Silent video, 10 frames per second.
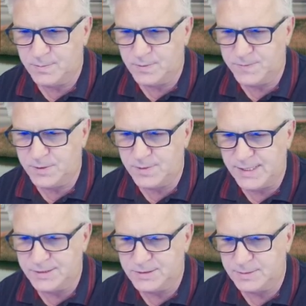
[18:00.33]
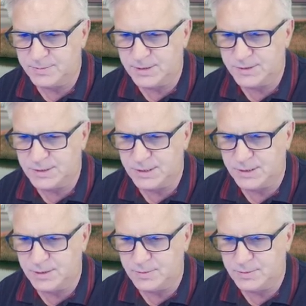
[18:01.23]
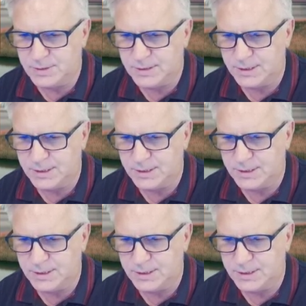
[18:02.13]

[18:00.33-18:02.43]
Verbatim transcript: But for the rest, I'm going to say no, the